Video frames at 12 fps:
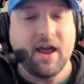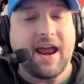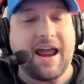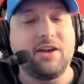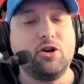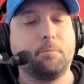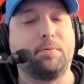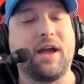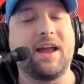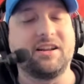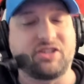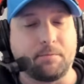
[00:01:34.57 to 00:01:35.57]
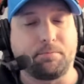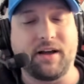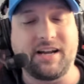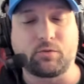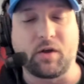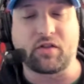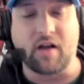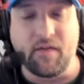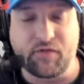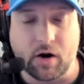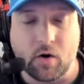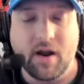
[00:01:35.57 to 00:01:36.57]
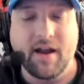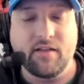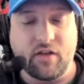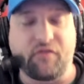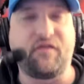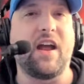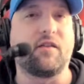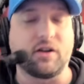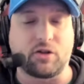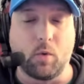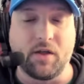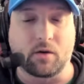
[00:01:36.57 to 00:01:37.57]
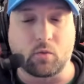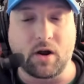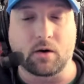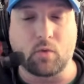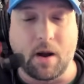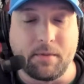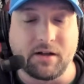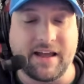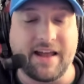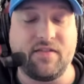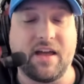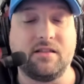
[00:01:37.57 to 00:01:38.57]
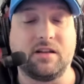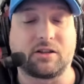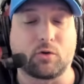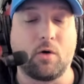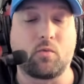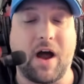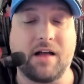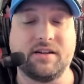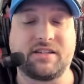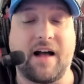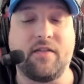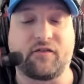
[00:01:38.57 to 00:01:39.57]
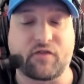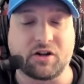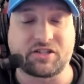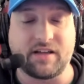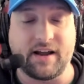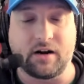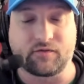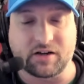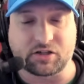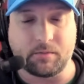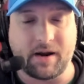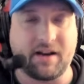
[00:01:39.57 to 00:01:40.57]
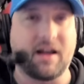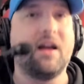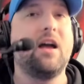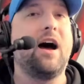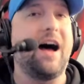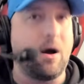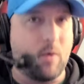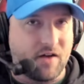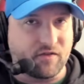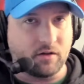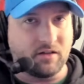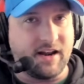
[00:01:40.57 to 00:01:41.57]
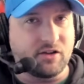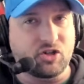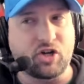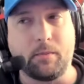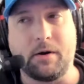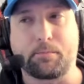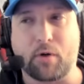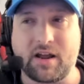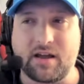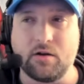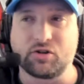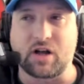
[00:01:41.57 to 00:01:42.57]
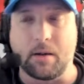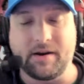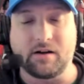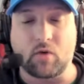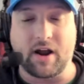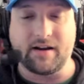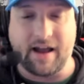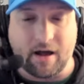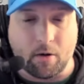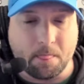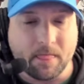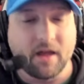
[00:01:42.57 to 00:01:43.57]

a new plan is in place with Gunther, the favorite to win the Royal Rumble, and then dethrone Rollins on the first night of WrestleMania. However, ladies and gentlemen, breaking news coming in right now.